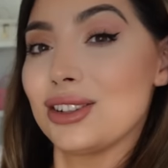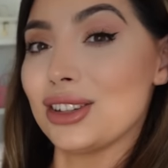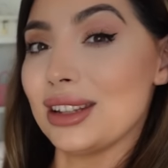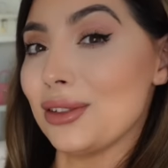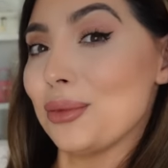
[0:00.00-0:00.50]

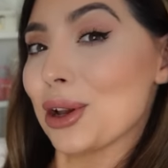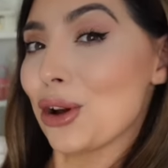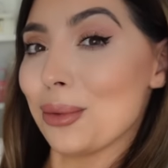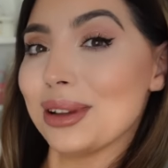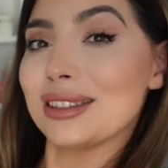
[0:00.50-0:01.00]
just leave me a
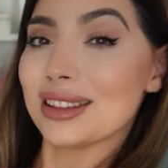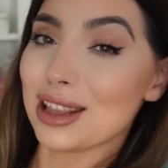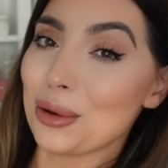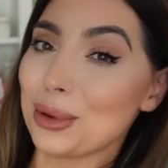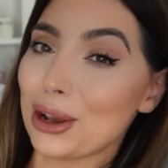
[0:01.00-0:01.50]
comment
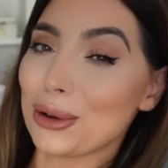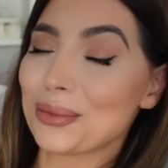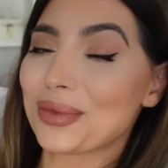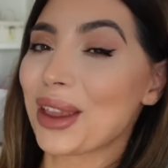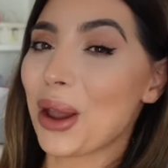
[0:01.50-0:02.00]
down below.
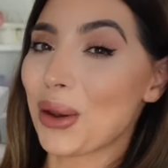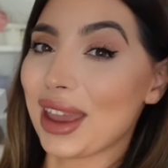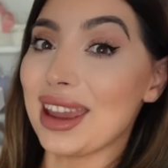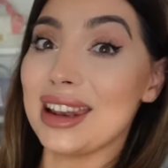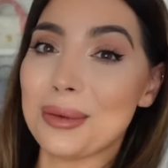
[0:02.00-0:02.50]

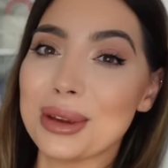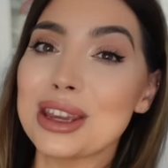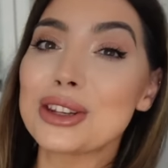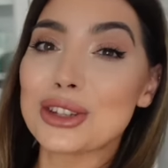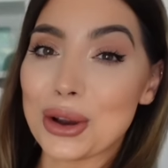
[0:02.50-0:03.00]
Okay, let
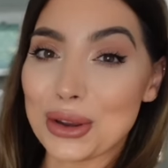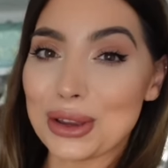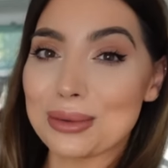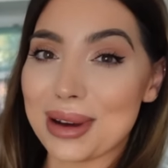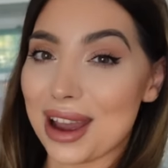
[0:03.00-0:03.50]
me show
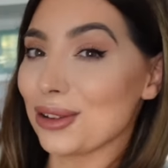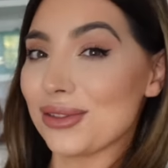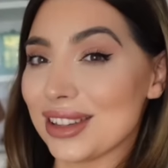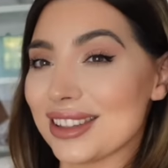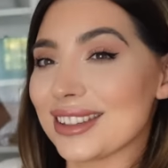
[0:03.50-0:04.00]
you my
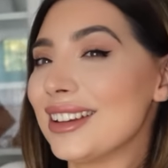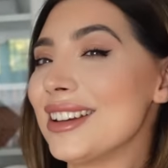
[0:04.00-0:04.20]
outfit.